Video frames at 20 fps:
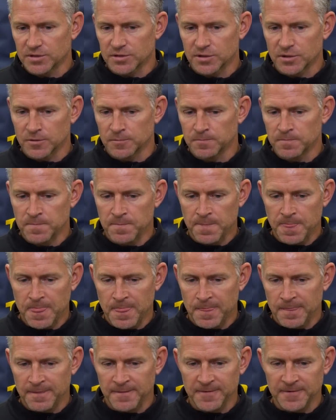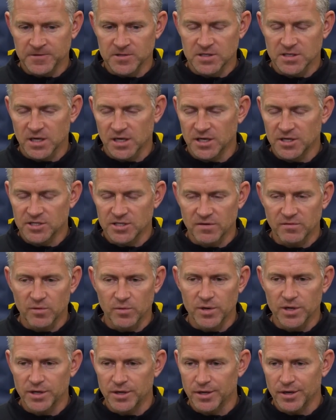So, you know, just like each and every
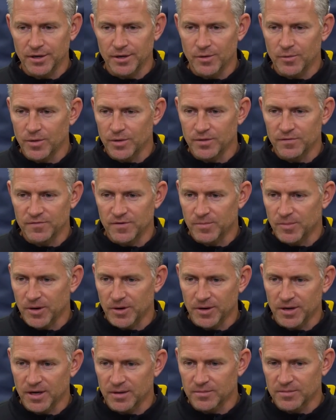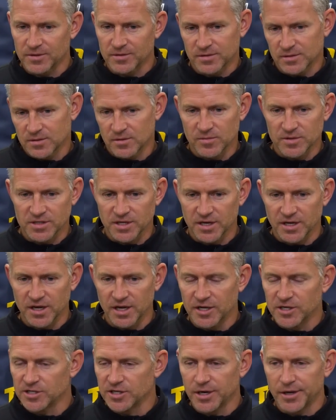week, you got to go win the football game and no one's going to
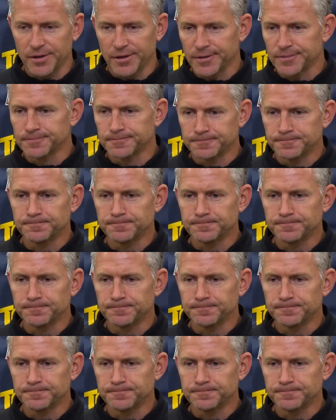hand you anything.